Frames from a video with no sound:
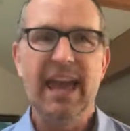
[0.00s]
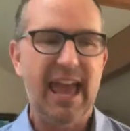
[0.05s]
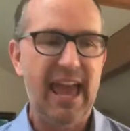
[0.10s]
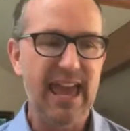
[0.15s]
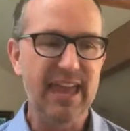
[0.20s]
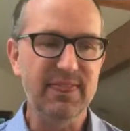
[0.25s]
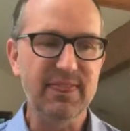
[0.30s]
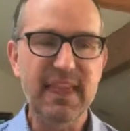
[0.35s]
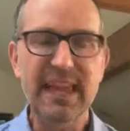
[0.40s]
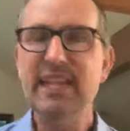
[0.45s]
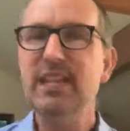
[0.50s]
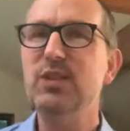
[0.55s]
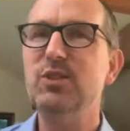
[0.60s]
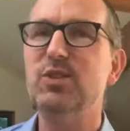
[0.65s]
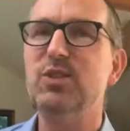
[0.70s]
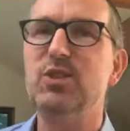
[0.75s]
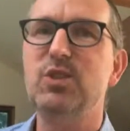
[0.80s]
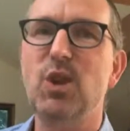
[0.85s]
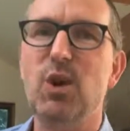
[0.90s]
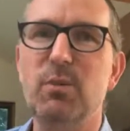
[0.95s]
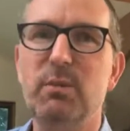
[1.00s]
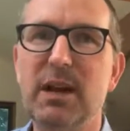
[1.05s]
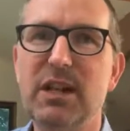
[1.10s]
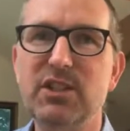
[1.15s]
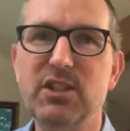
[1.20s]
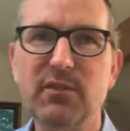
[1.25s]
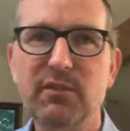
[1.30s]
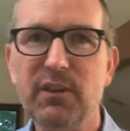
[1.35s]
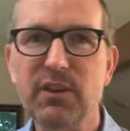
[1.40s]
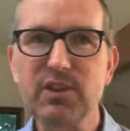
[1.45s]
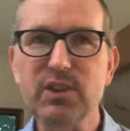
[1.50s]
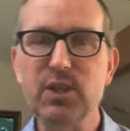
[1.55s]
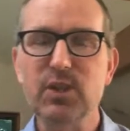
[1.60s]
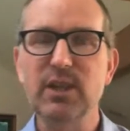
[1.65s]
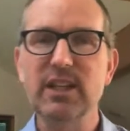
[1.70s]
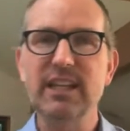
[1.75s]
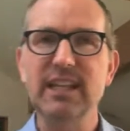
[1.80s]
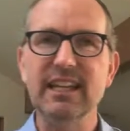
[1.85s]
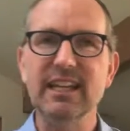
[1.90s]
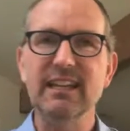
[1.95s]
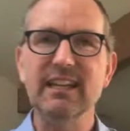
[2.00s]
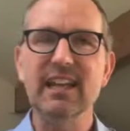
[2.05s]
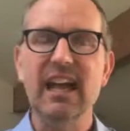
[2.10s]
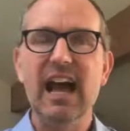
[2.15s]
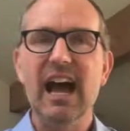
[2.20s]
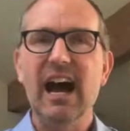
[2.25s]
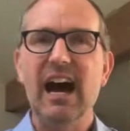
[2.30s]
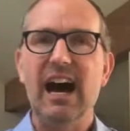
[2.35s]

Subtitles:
And thank you so much for tuning in.